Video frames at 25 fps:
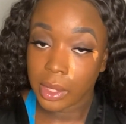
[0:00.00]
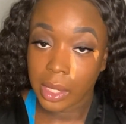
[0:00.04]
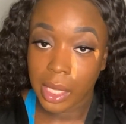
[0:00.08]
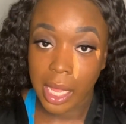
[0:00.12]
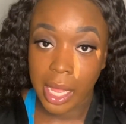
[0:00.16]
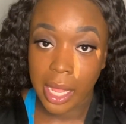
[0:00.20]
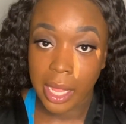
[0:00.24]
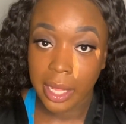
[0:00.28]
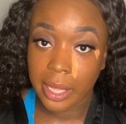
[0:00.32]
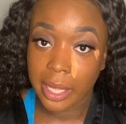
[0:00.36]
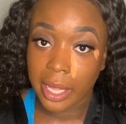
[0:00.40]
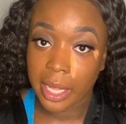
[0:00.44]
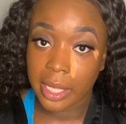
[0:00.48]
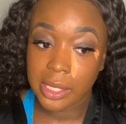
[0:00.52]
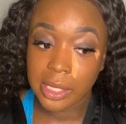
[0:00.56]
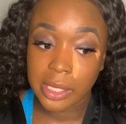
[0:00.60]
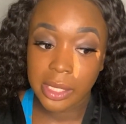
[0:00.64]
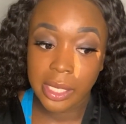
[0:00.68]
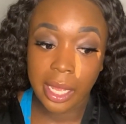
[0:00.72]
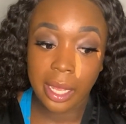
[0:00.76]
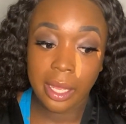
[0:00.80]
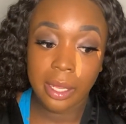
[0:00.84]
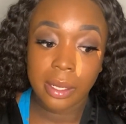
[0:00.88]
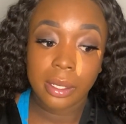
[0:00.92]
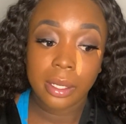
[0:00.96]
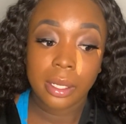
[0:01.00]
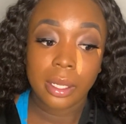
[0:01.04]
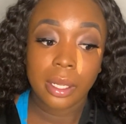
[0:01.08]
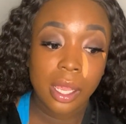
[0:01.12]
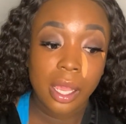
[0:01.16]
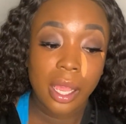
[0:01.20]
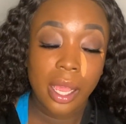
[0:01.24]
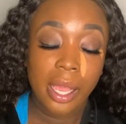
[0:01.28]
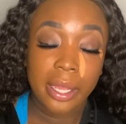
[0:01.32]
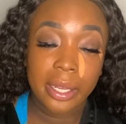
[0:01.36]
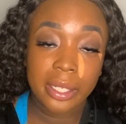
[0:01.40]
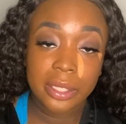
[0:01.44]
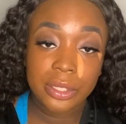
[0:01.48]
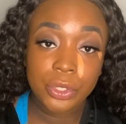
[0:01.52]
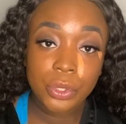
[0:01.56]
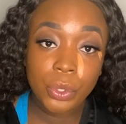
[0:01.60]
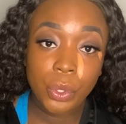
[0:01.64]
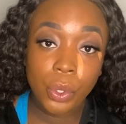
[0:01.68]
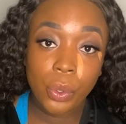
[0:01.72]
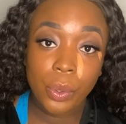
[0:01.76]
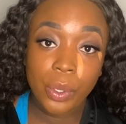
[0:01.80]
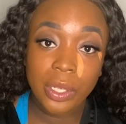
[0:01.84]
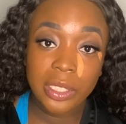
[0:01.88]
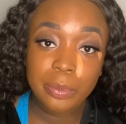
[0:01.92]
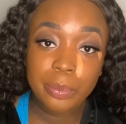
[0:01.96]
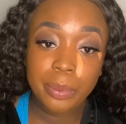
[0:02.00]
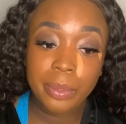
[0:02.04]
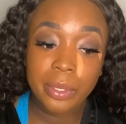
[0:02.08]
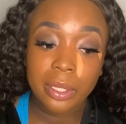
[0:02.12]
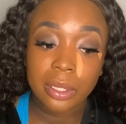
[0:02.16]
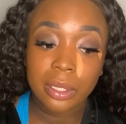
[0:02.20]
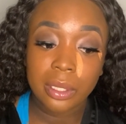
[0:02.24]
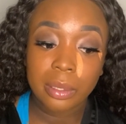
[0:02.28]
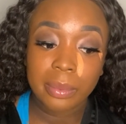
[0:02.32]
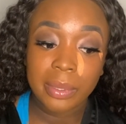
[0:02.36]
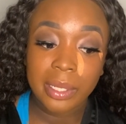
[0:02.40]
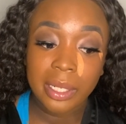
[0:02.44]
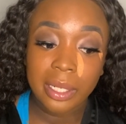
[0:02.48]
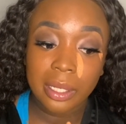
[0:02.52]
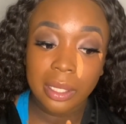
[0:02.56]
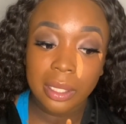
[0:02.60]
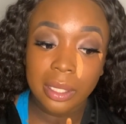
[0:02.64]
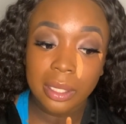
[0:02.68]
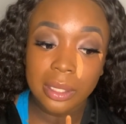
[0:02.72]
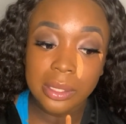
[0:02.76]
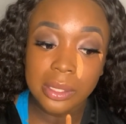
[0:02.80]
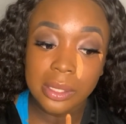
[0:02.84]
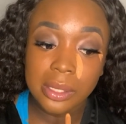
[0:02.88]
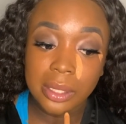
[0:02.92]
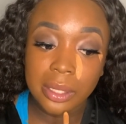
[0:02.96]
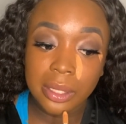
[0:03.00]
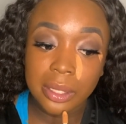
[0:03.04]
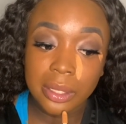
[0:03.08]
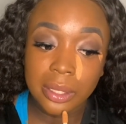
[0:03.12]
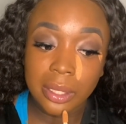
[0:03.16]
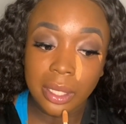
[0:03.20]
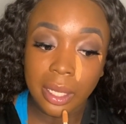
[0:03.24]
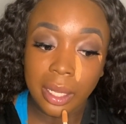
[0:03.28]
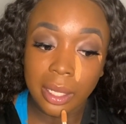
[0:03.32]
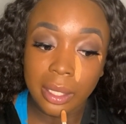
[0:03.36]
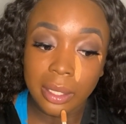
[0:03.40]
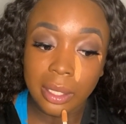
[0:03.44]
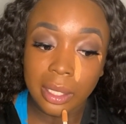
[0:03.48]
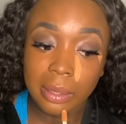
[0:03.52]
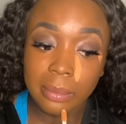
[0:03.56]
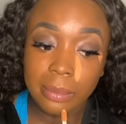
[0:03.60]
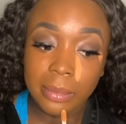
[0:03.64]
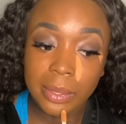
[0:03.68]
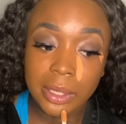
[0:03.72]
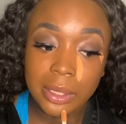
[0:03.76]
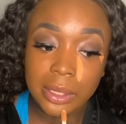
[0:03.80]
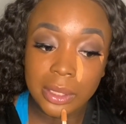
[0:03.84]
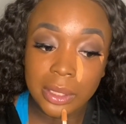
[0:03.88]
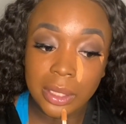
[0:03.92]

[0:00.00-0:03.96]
And that's that. I do always put a little bit of concealer to highlight my